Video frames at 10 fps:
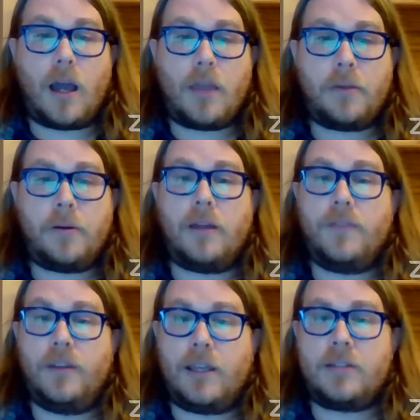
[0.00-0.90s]
author
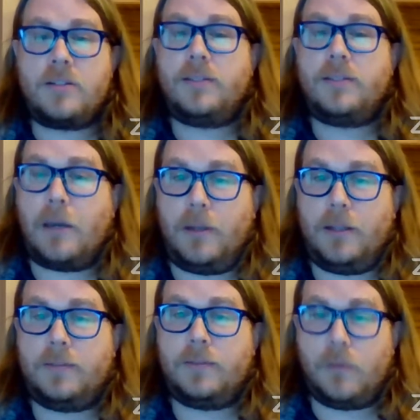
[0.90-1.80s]
of The Duchess
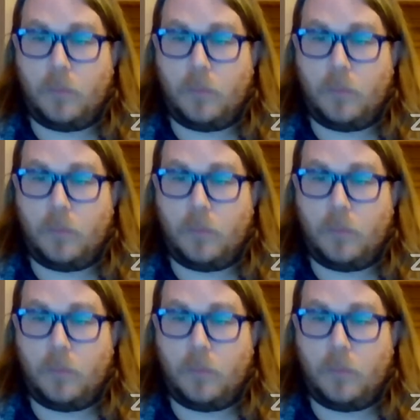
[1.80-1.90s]
Countess,